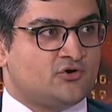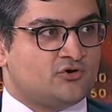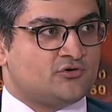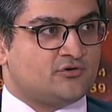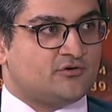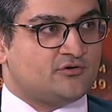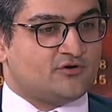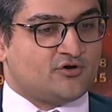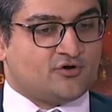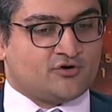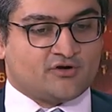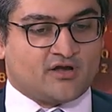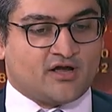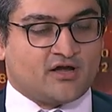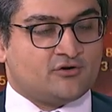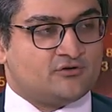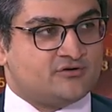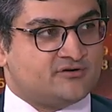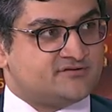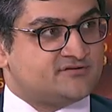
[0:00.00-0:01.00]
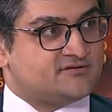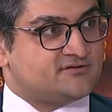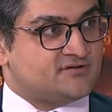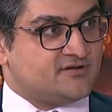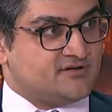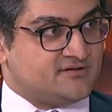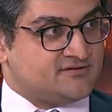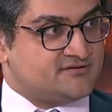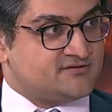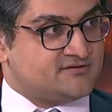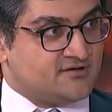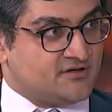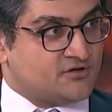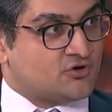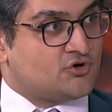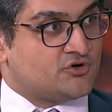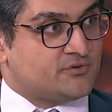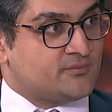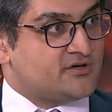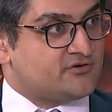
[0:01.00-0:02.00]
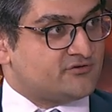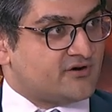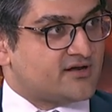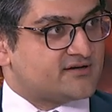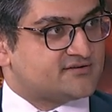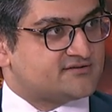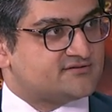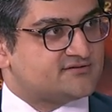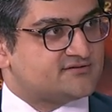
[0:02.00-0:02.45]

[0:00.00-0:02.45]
on how its economy tracks.